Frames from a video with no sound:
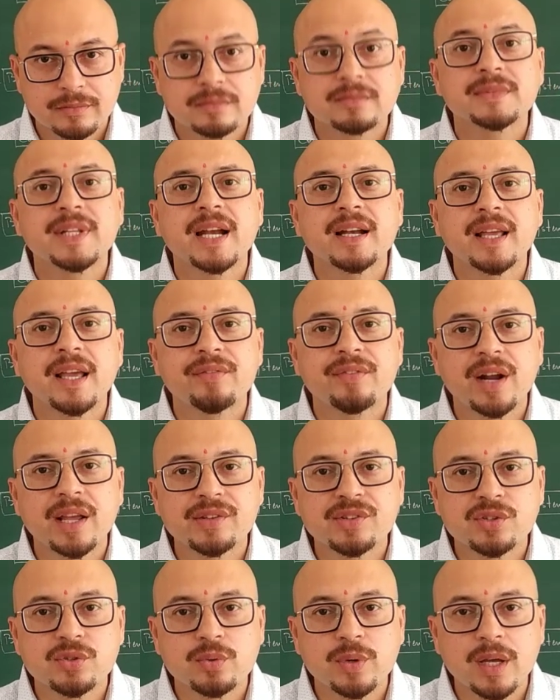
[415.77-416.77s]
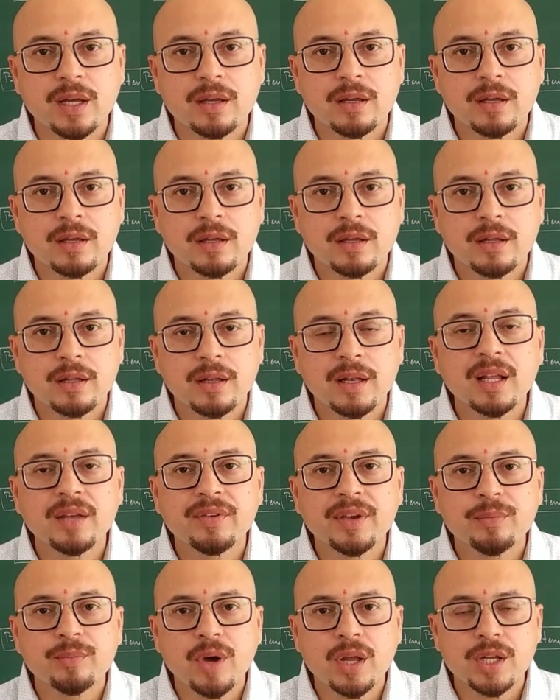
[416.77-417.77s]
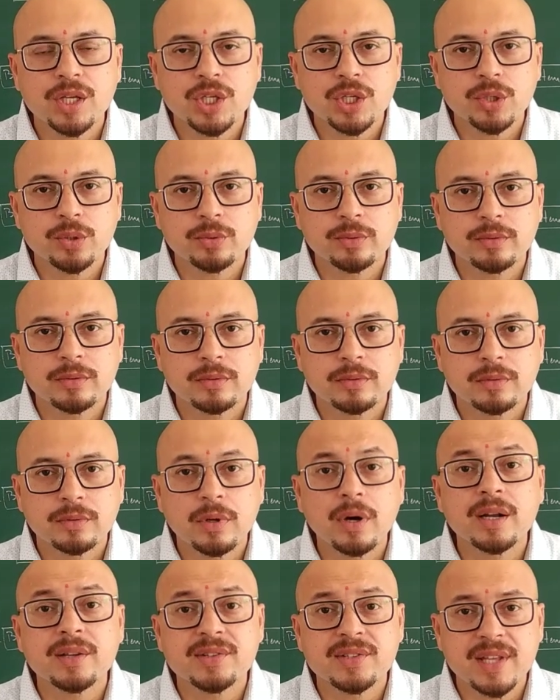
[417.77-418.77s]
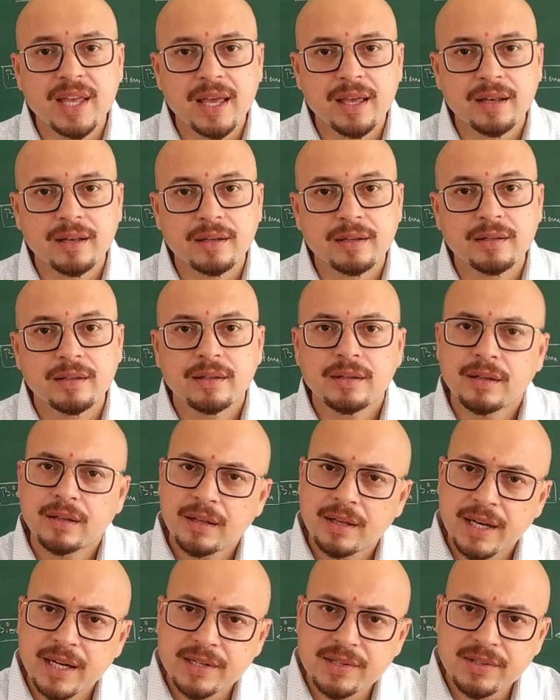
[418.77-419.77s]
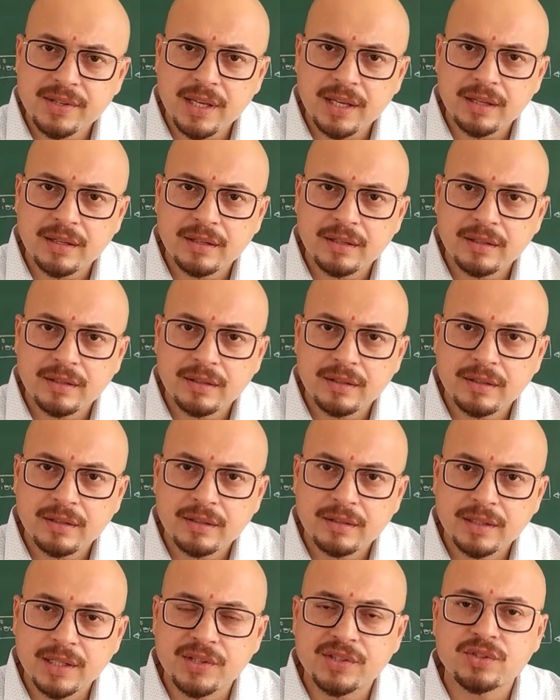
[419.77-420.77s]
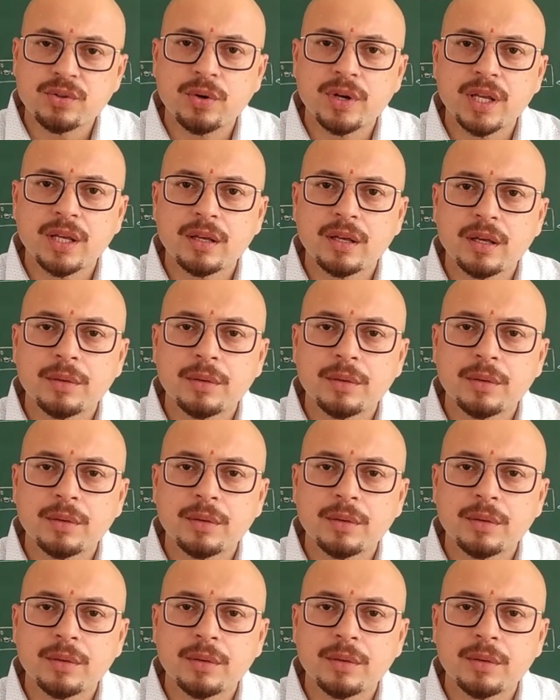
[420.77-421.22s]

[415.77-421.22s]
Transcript: that gave rise to a living molecule or a cell. Let's see. The story